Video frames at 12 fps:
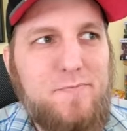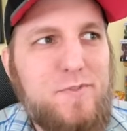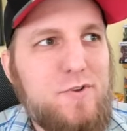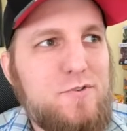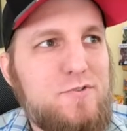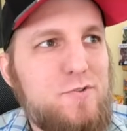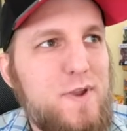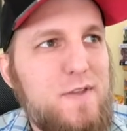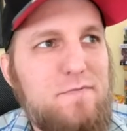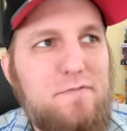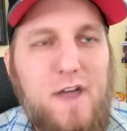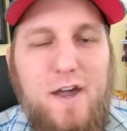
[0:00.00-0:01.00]
there's
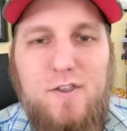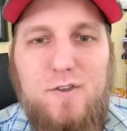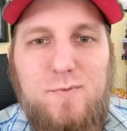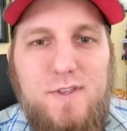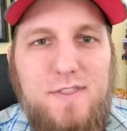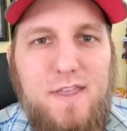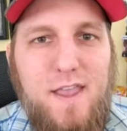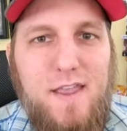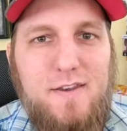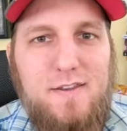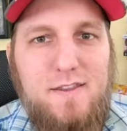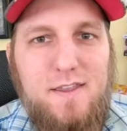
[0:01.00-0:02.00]
great value in
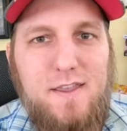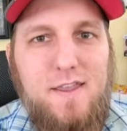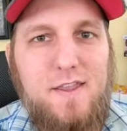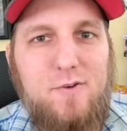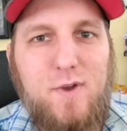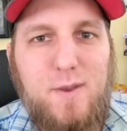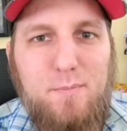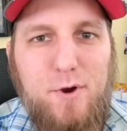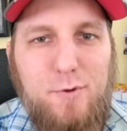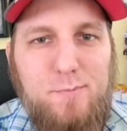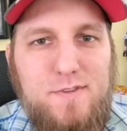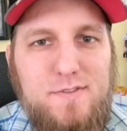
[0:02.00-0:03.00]
that, great
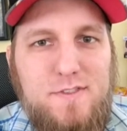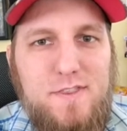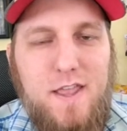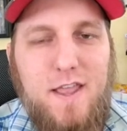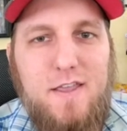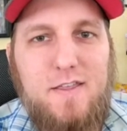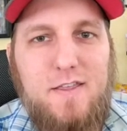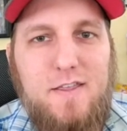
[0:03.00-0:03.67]
purpose in that.